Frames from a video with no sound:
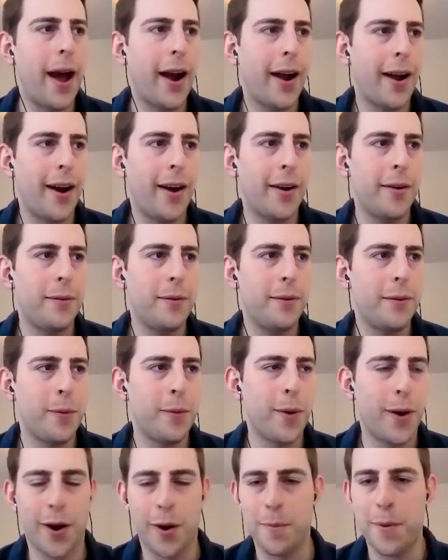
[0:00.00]
back on
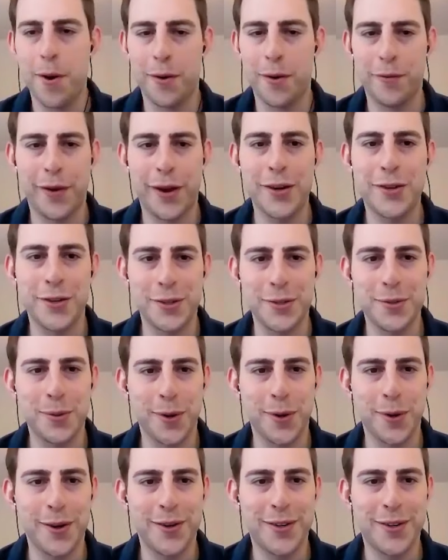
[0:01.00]
what our motivations
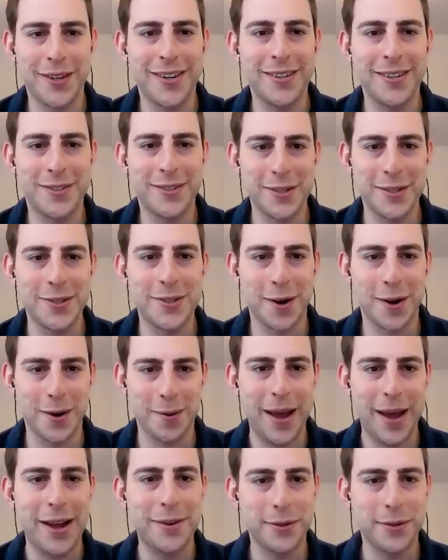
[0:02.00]
were to to
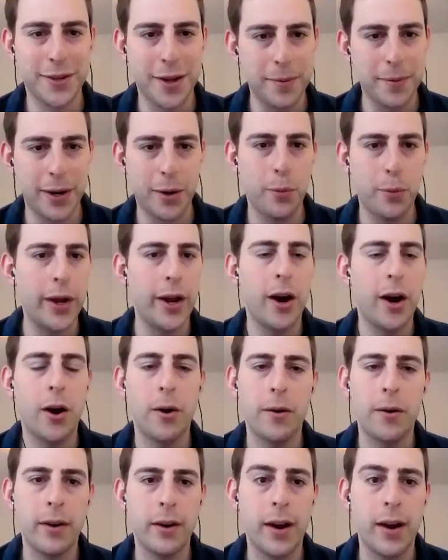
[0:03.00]
start a mattress company. We
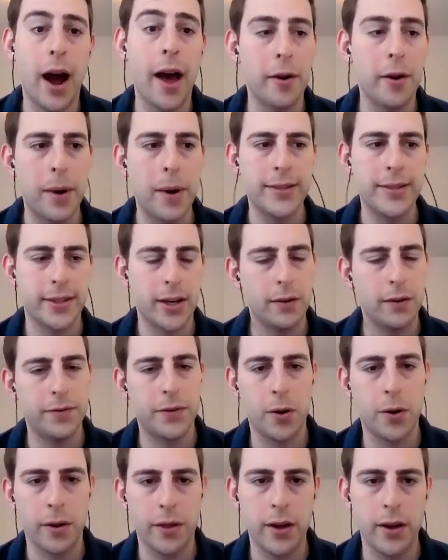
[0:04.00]
don't, neither
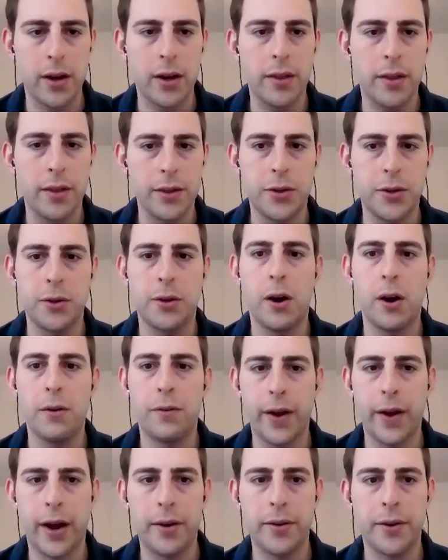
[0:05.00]
myself nor the the two
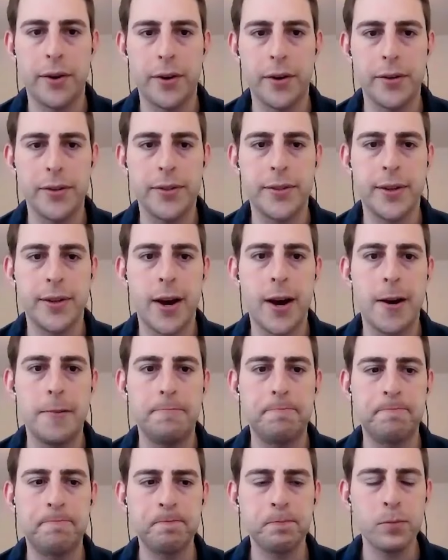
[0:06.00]
co-founders,
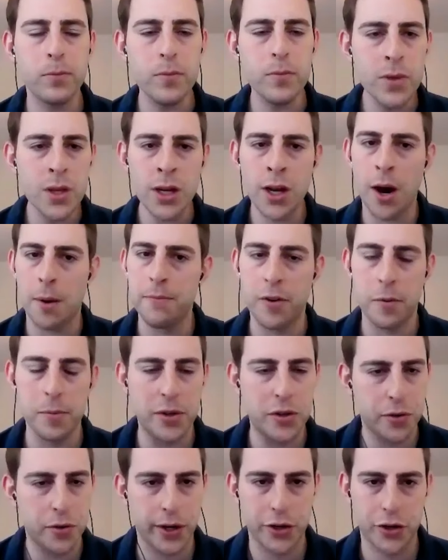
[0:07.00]
um, come from
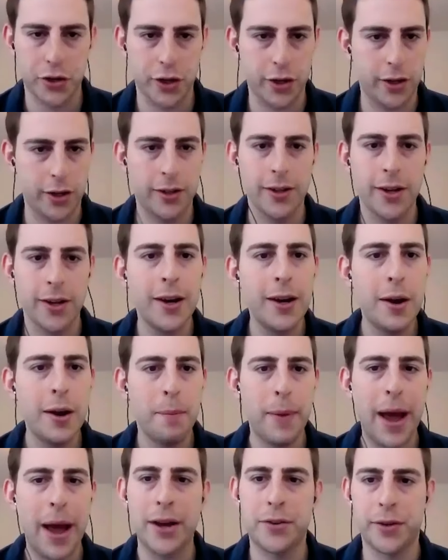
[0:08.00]
a traditional
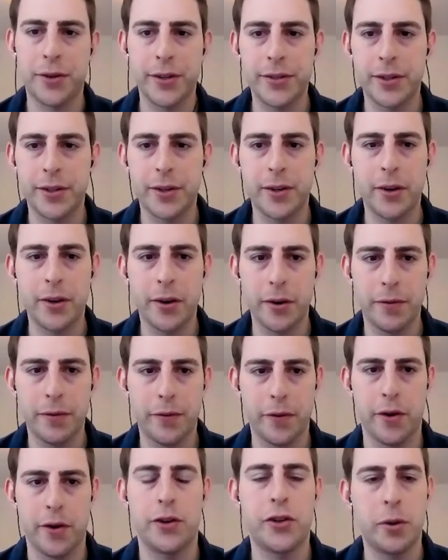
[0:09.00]
mattress or, or
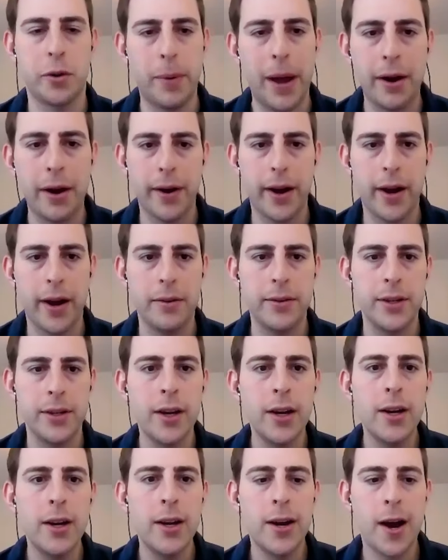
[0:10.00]
furniture background.
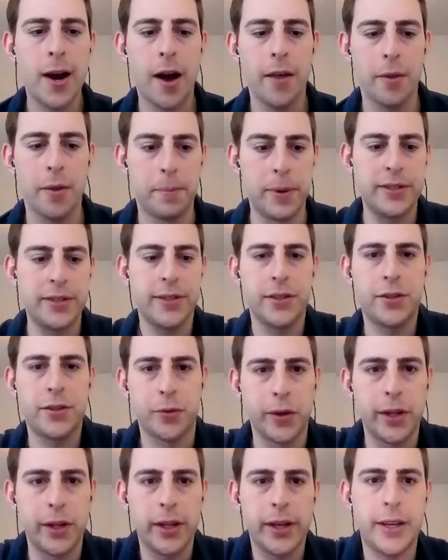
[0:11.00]
Uh, the business
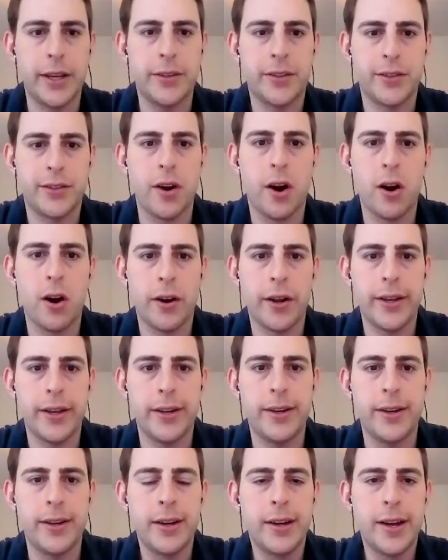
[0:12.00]
really
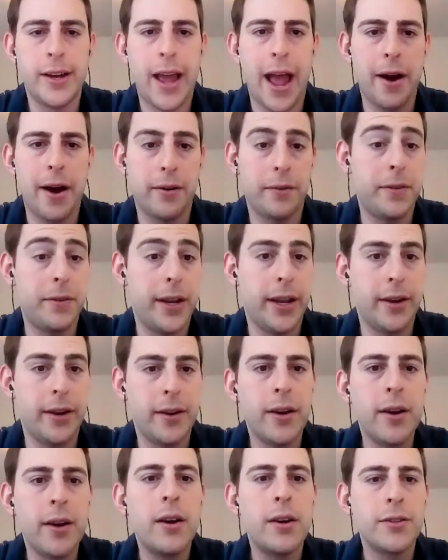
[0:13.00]
started out of
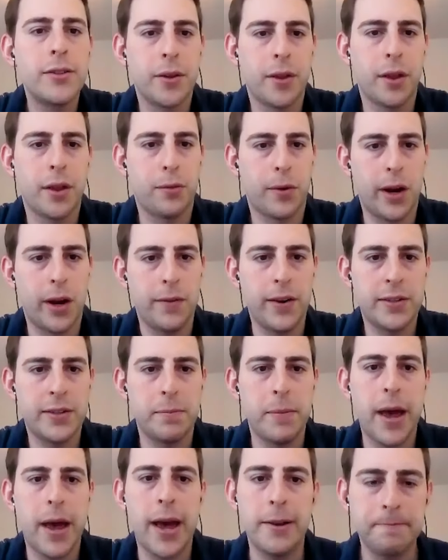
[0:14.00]
need. So the three of
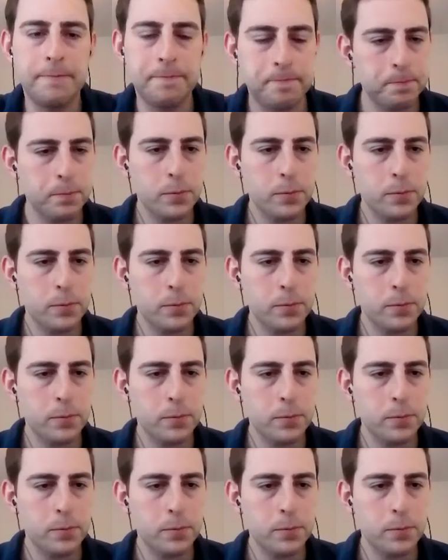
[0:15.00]
us met